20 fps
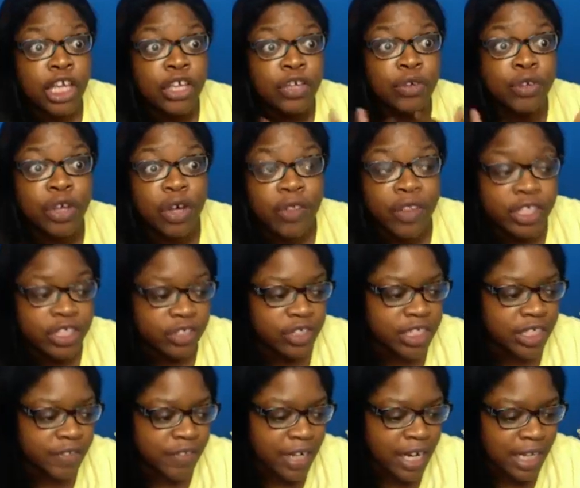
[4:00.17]
You know that you're
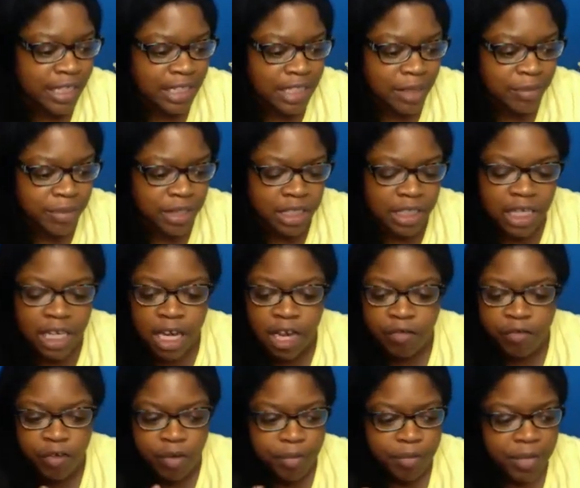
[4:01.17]
gifted at something.
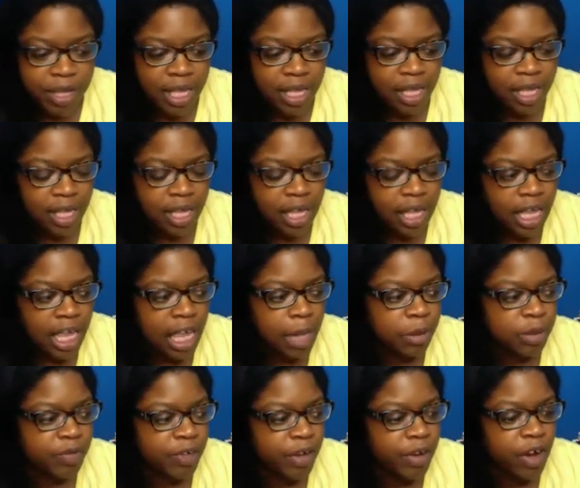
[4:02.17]
For me, it
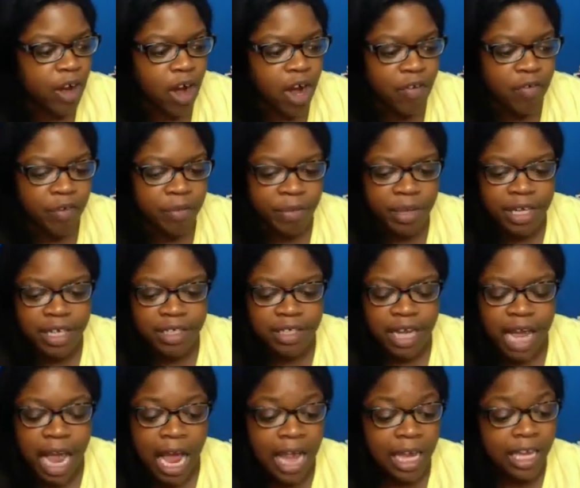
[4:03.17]
was very hard for me
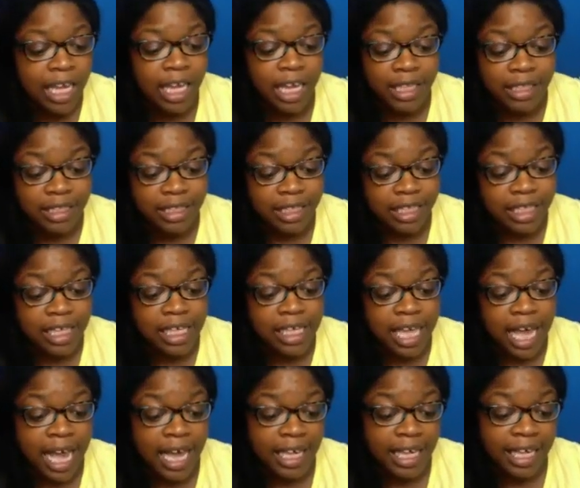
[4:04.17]
I can't sing,
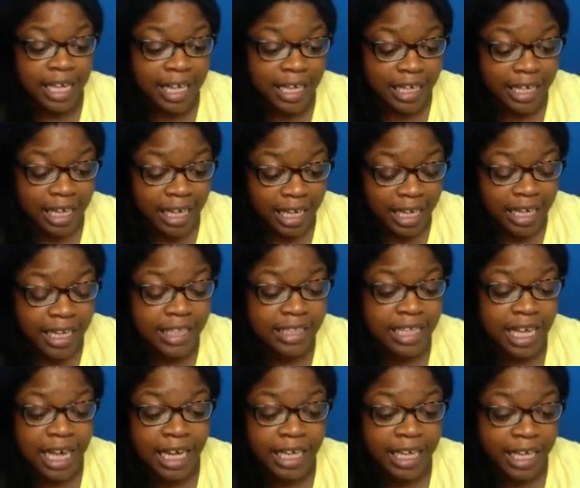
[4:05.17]
I can't dance,
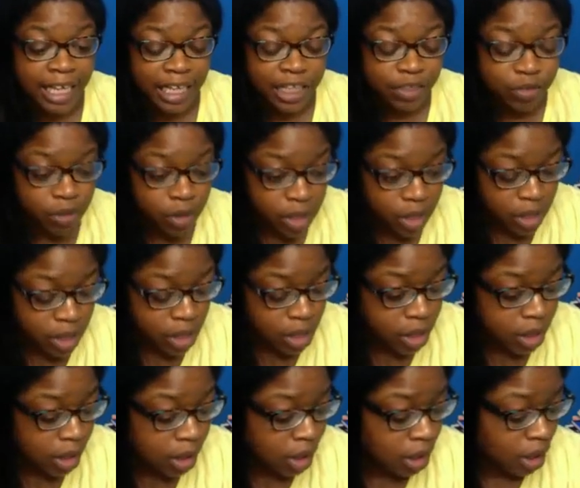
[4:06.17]
I can't draw,
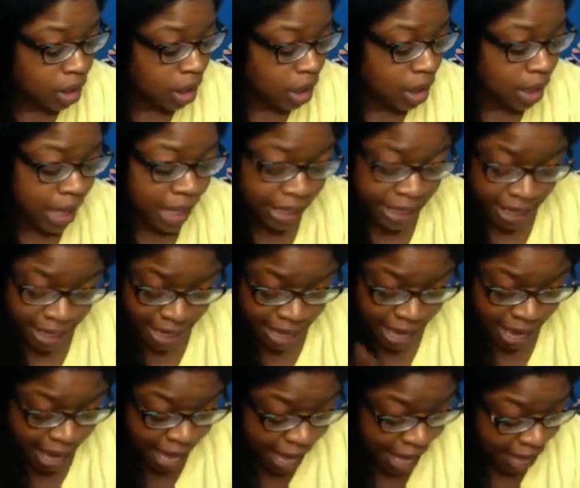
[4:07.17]
I can't
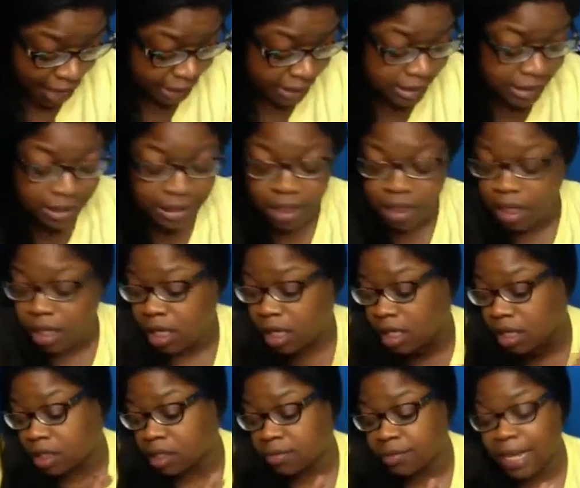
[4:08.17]
act.
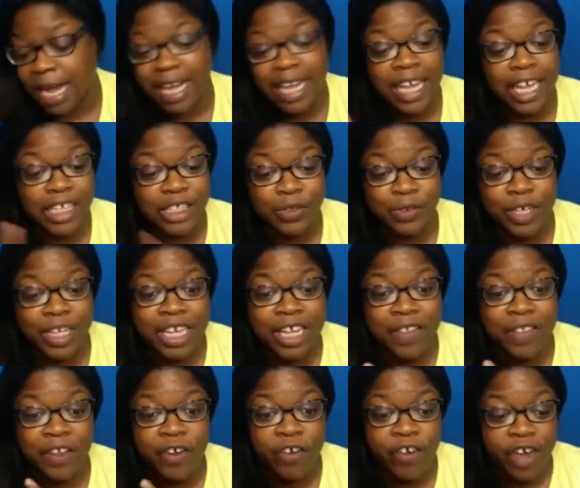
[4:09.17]
I can't do any
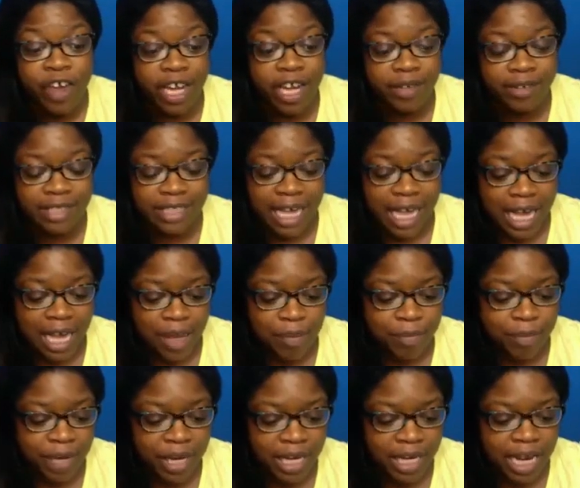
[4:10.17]
of the creative side,
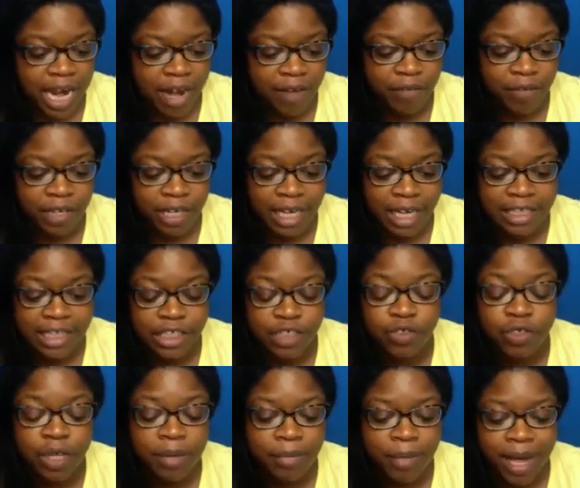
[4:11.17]
but I realized that
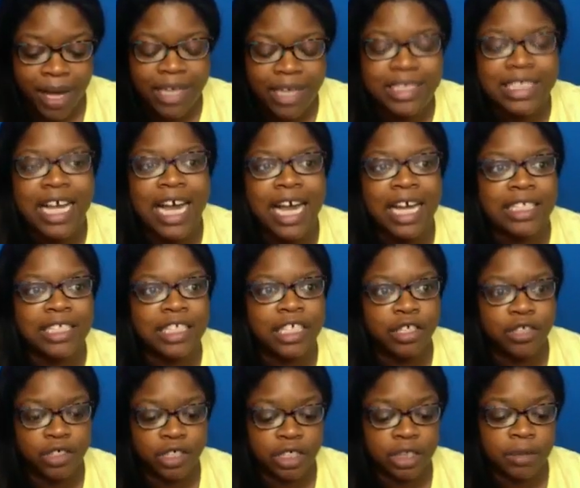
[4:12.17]
you can monetize
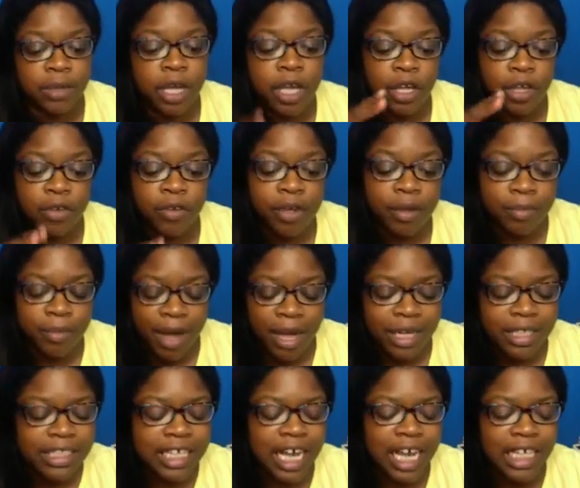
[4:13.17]
leadership. You can
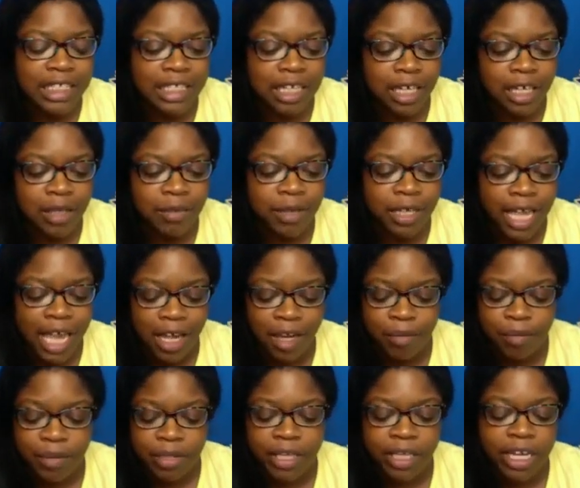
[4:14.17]
monetize
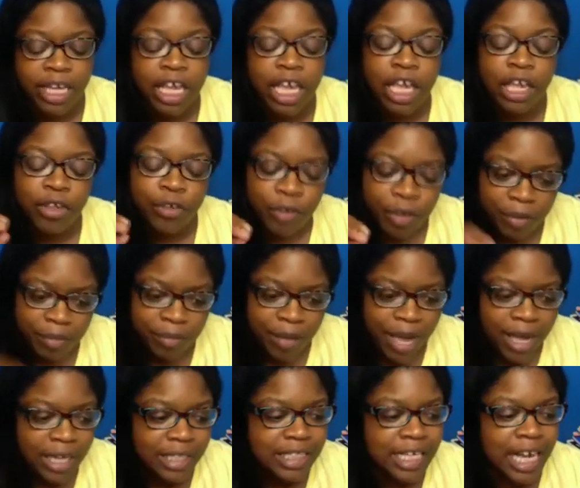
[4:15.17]
accountability. You can
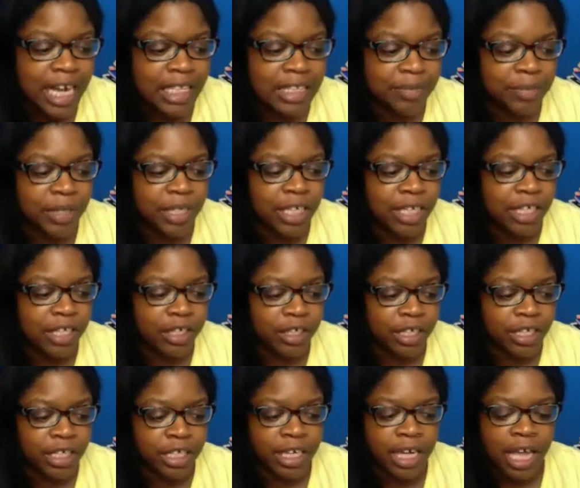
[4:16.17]
monetize being
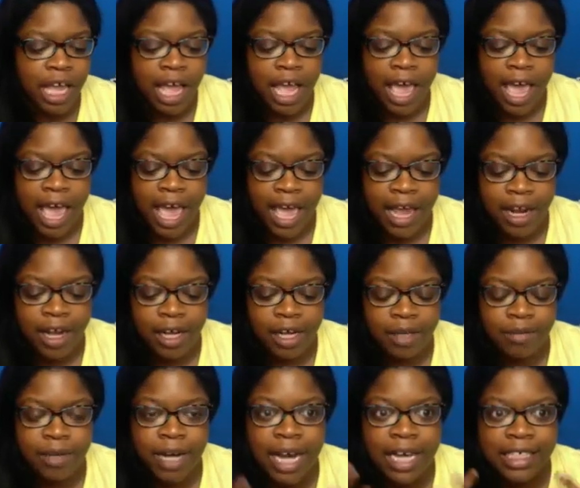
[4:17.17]
good at
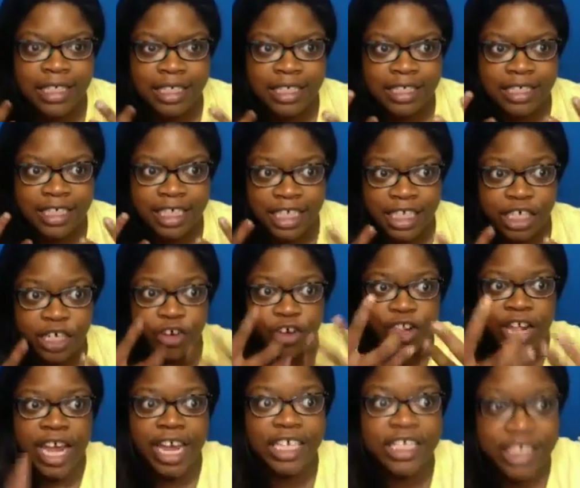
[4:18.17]
idea
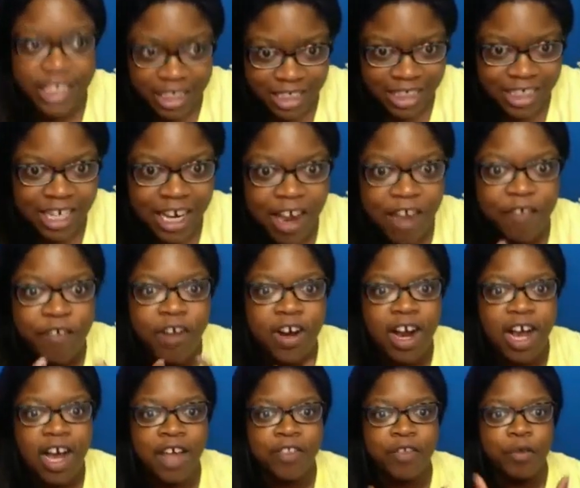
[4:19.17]
creation for
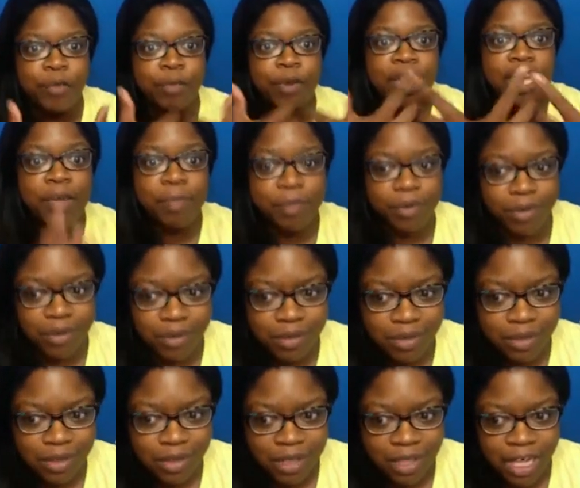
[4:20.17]
other people,
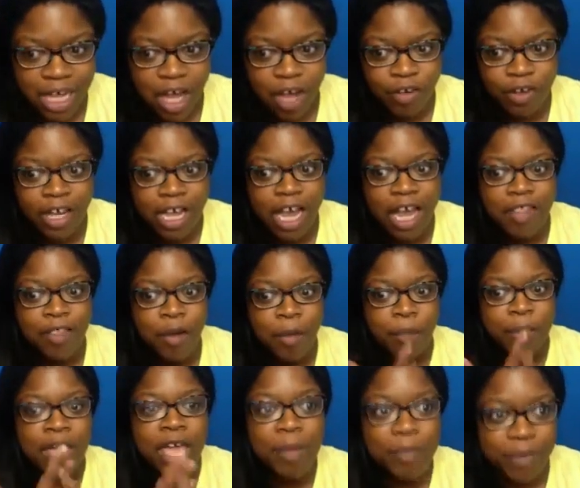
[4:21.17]
holding other
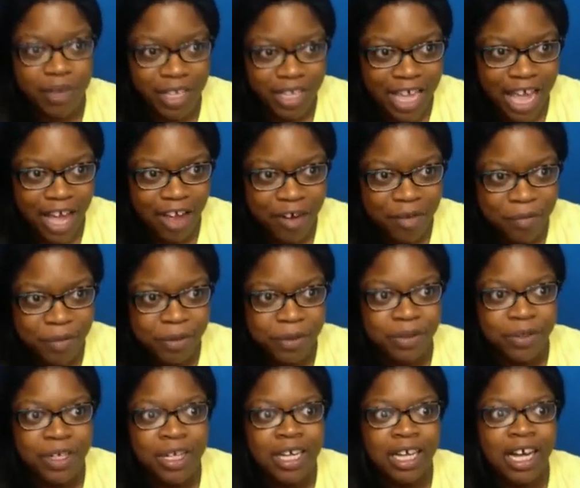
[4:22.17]
people
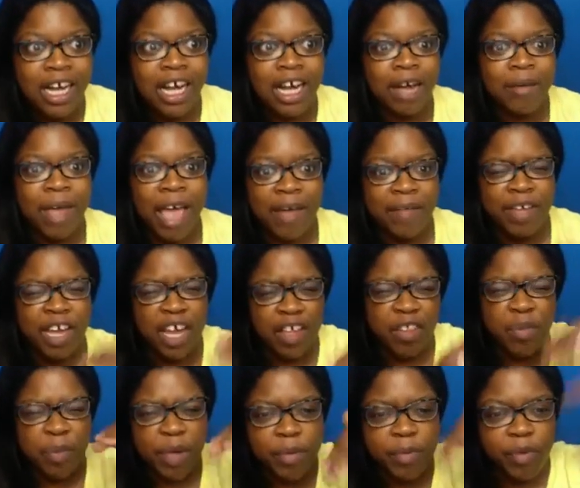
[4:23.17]
accountable, having
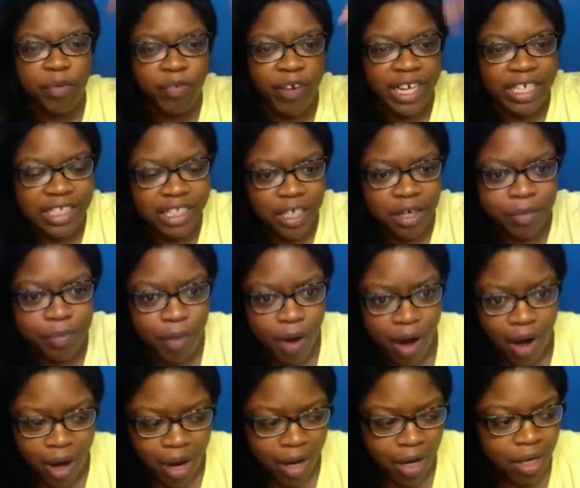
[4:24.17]
other people raise their
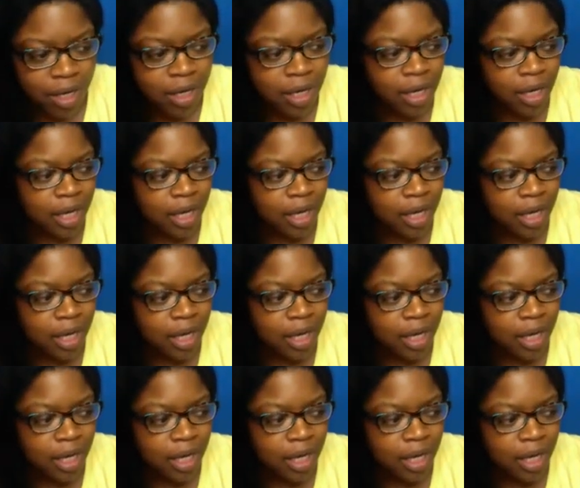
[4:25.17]
bar,